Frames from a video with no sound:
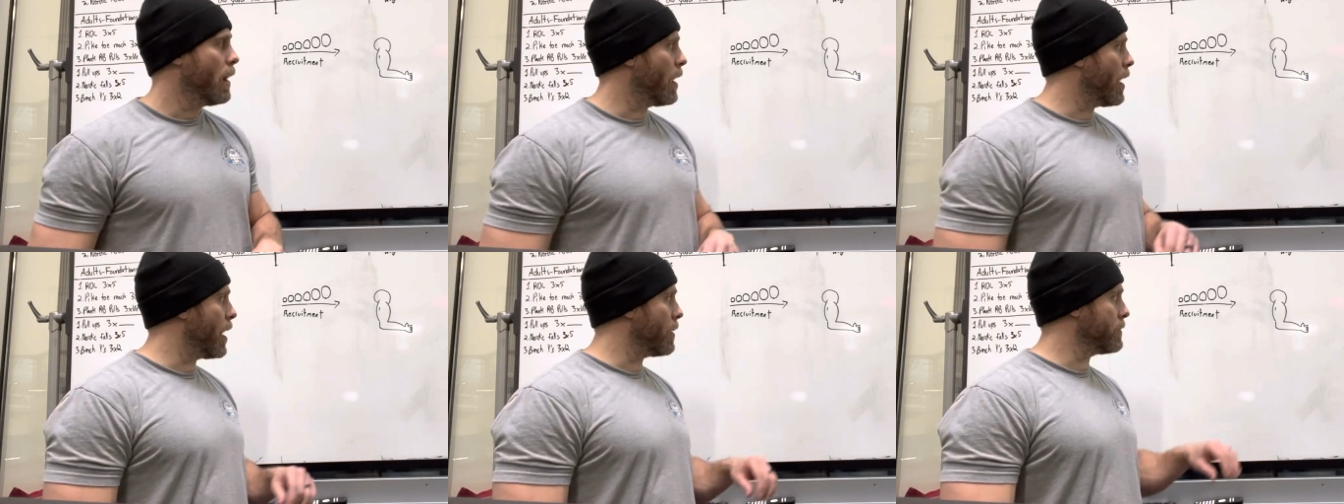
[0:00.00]

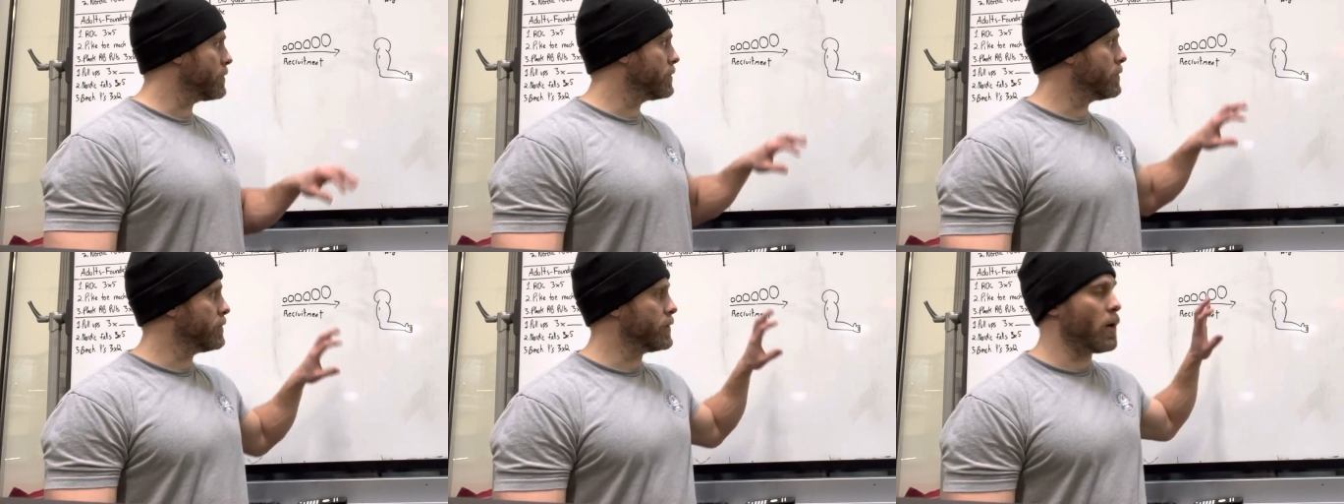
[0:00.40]

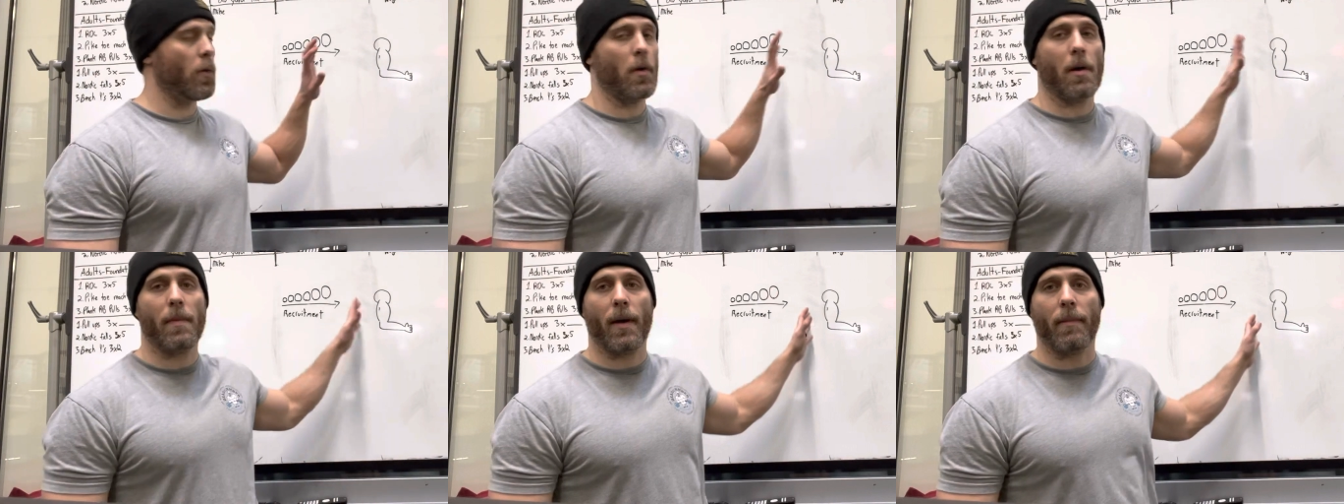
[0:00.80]
Don't
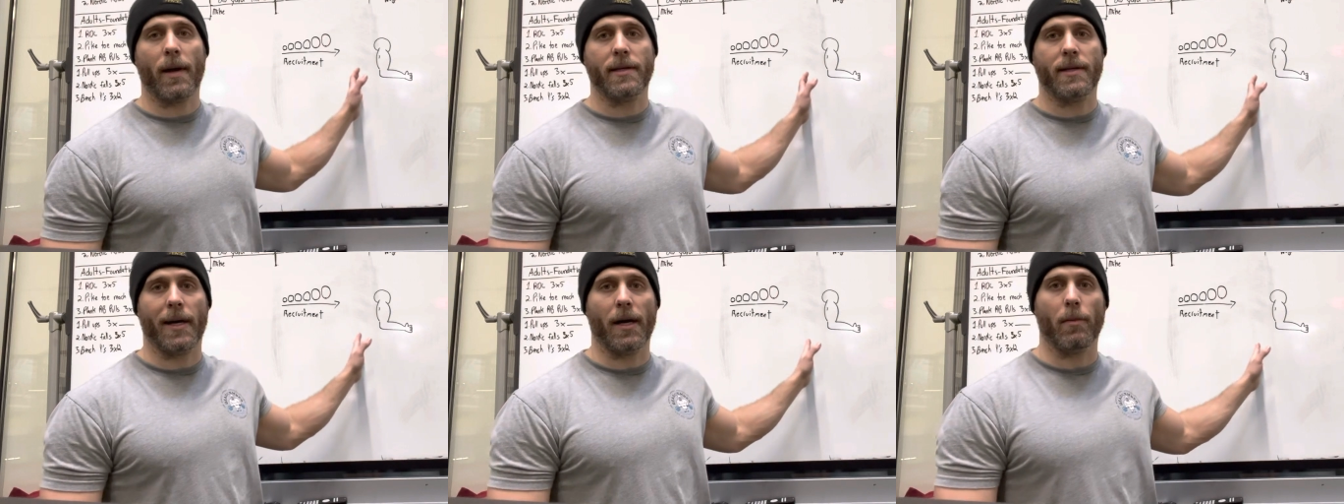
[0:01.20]
worry about my
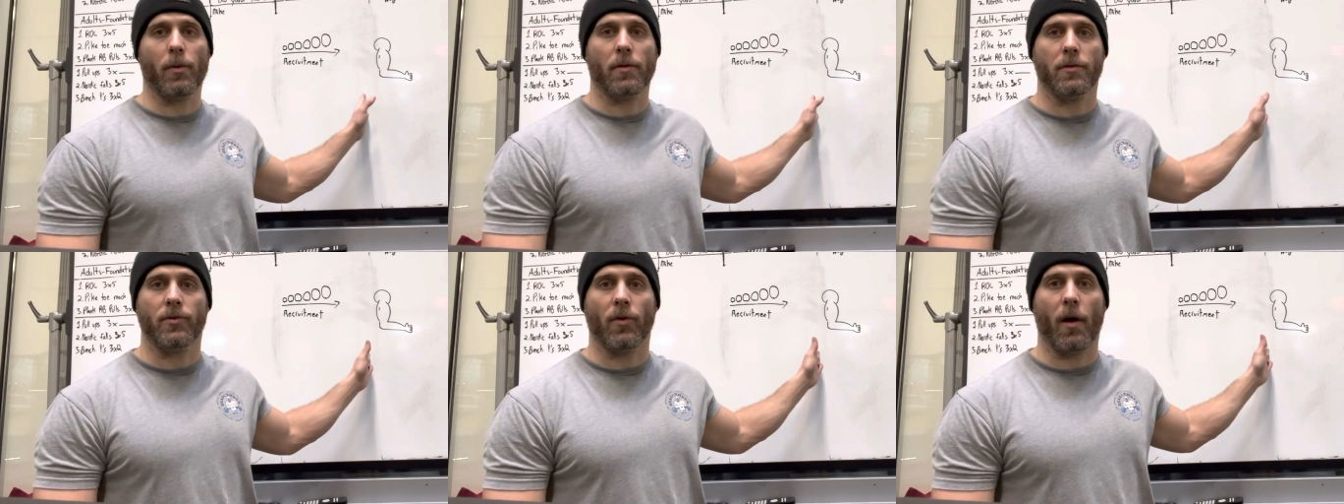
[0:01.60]

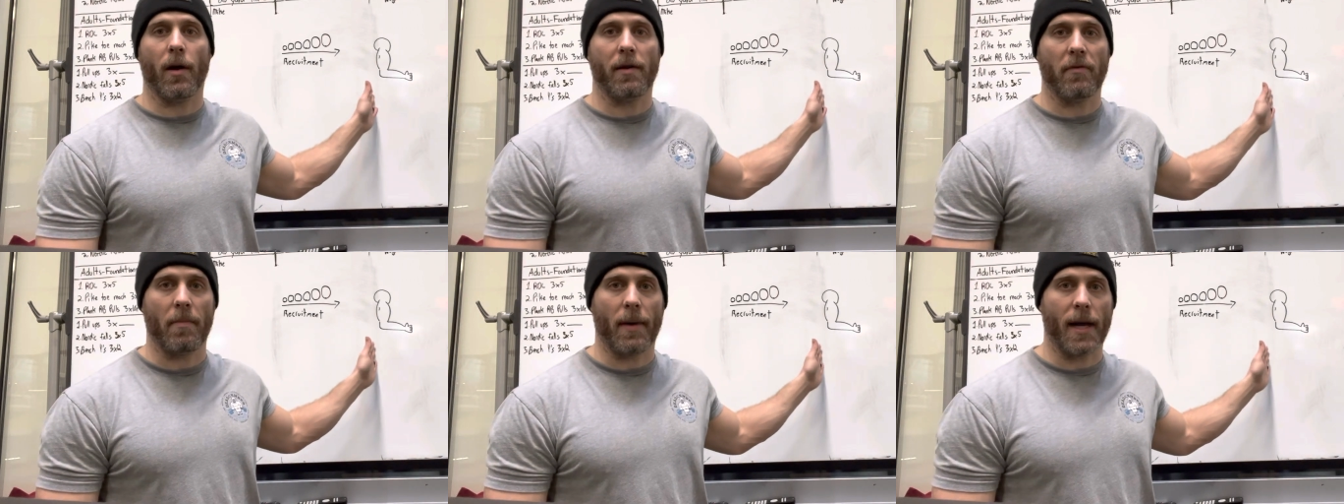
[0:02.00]
terrible
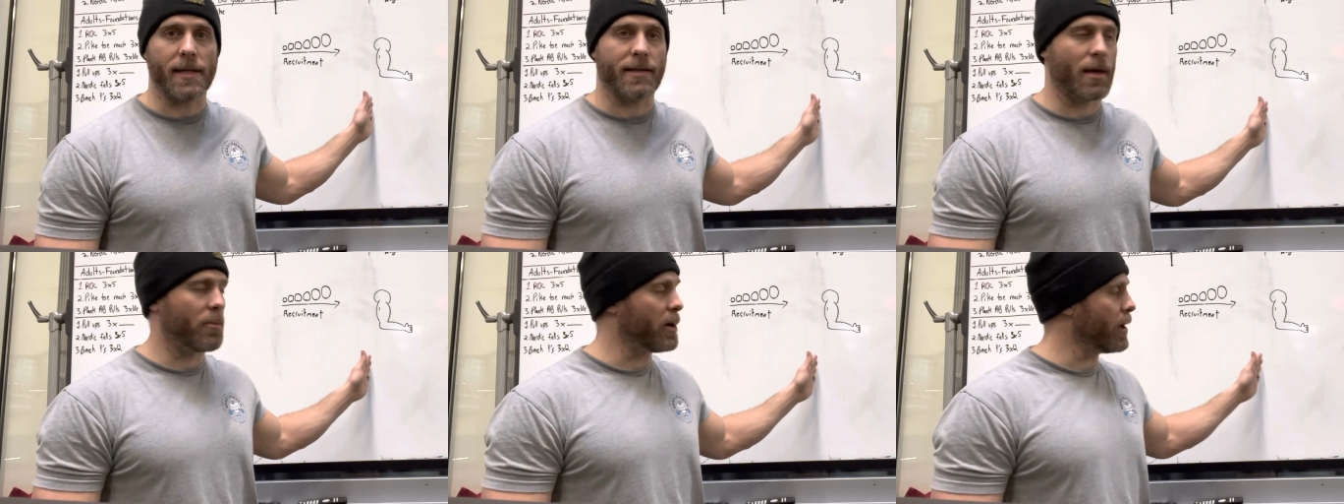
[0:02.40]
drawing of a
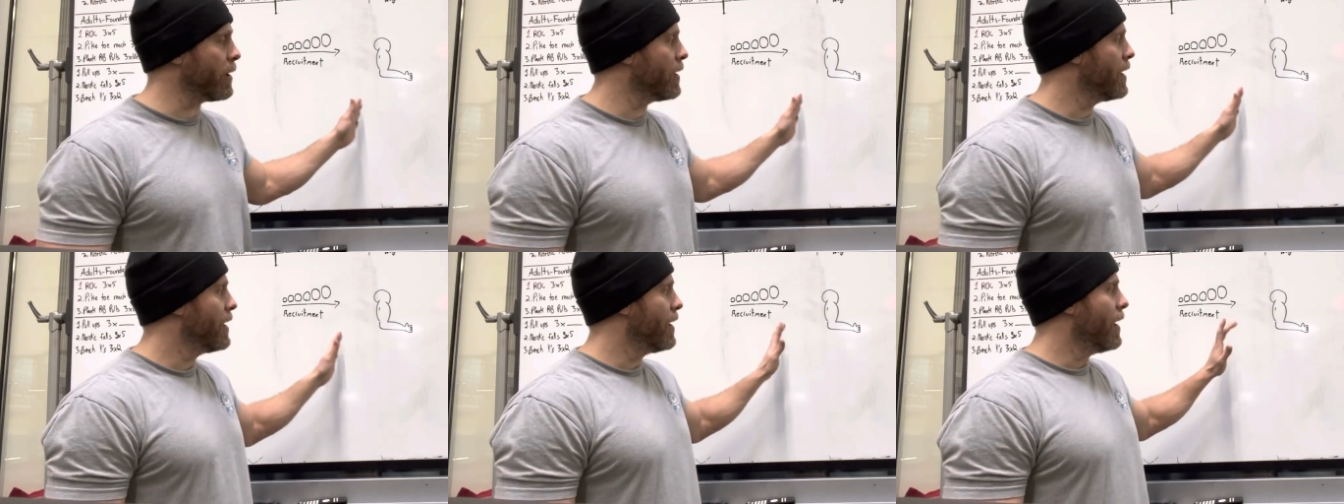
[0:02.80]
bicep
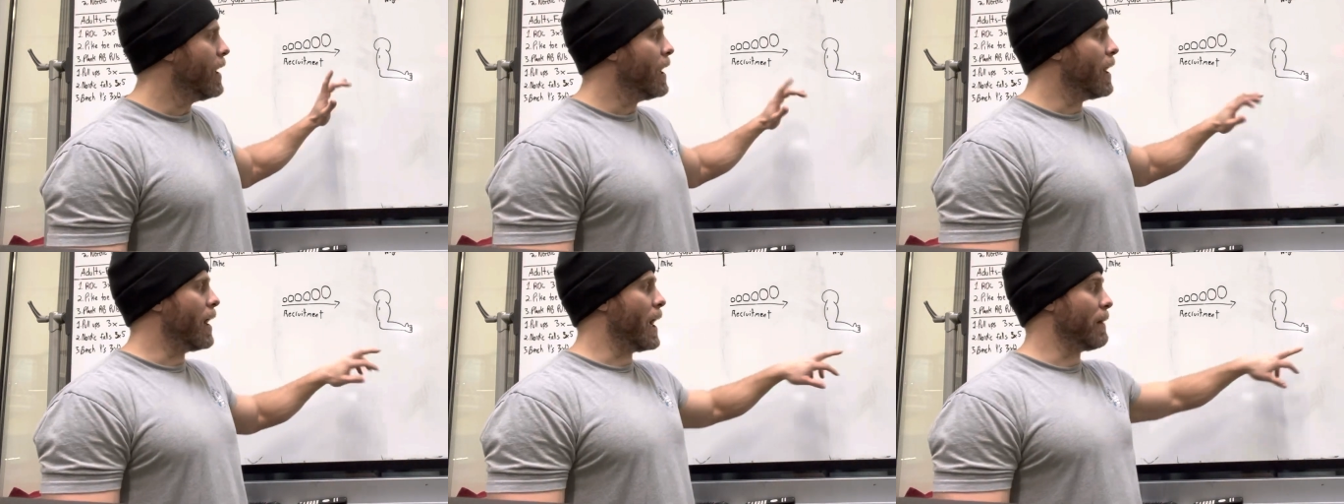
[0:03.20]
here
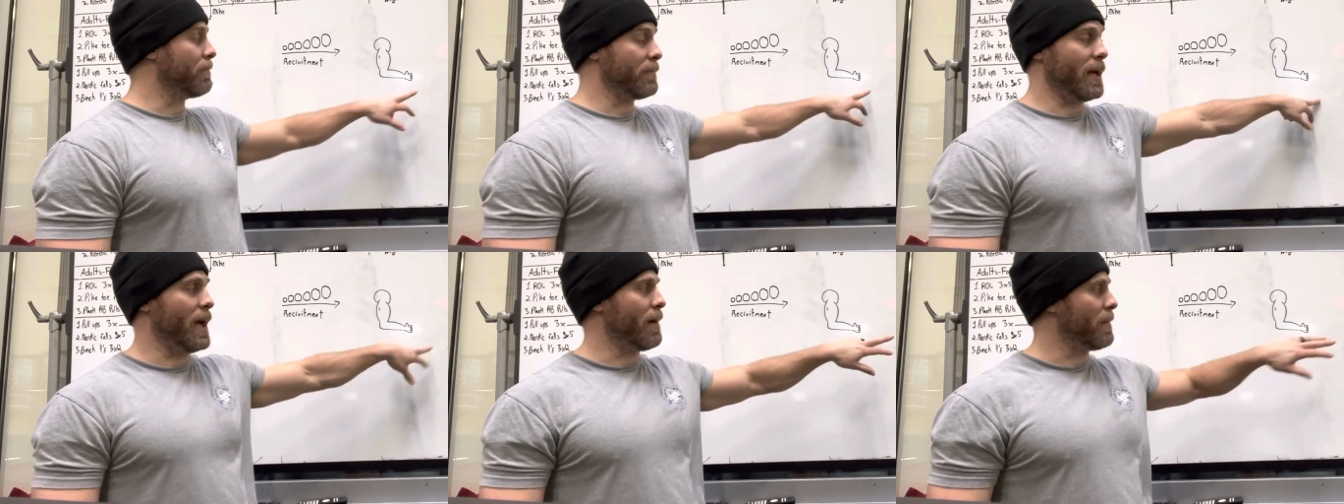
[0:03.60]

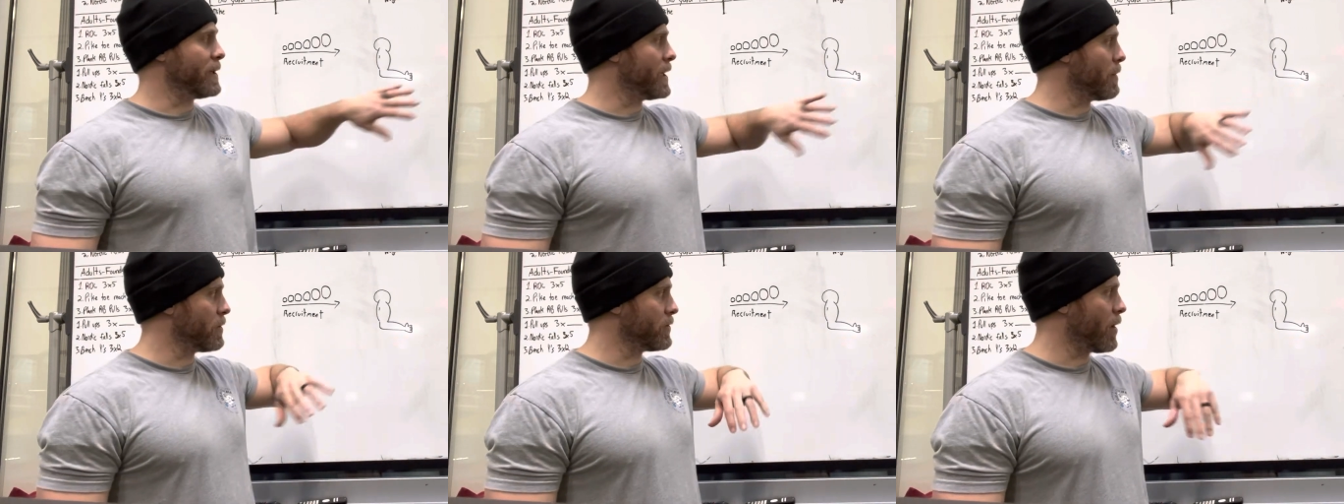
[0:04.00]
and my
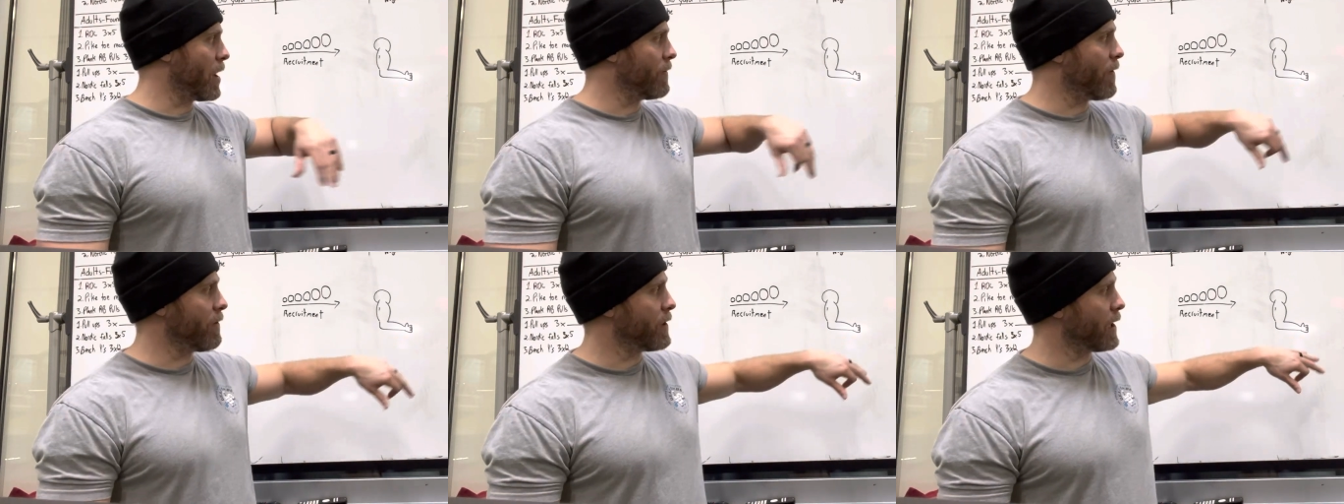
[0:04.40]
terrible drawing
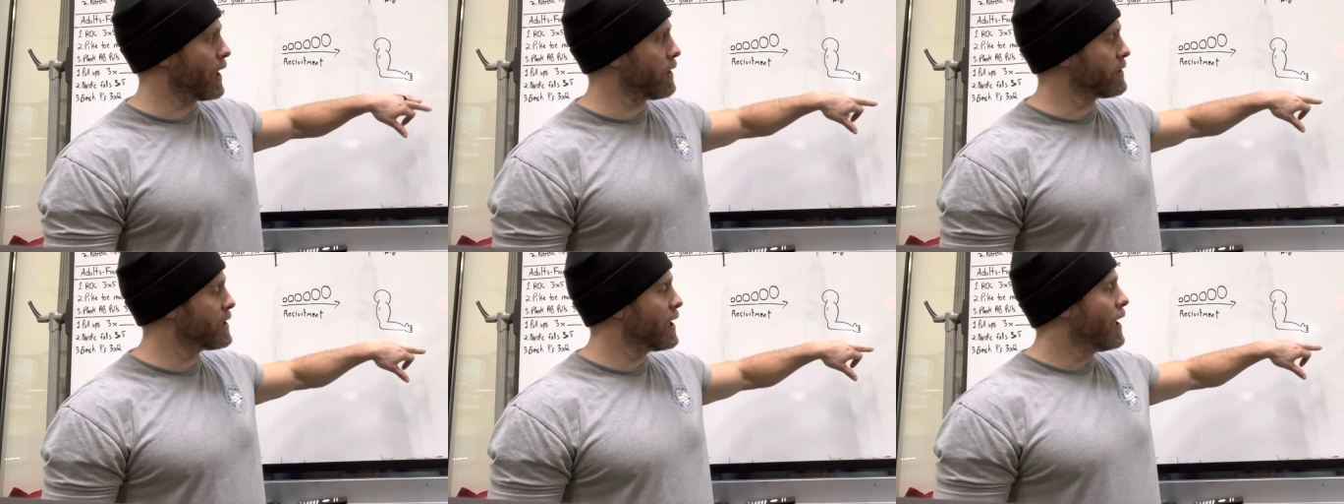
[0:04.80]
of everything
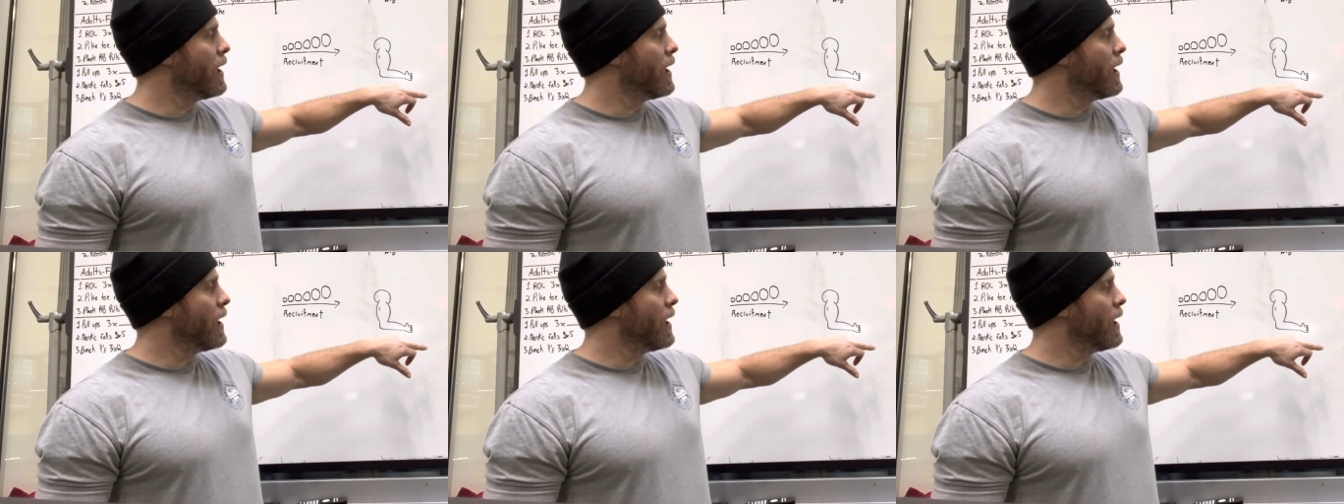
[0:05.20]
else.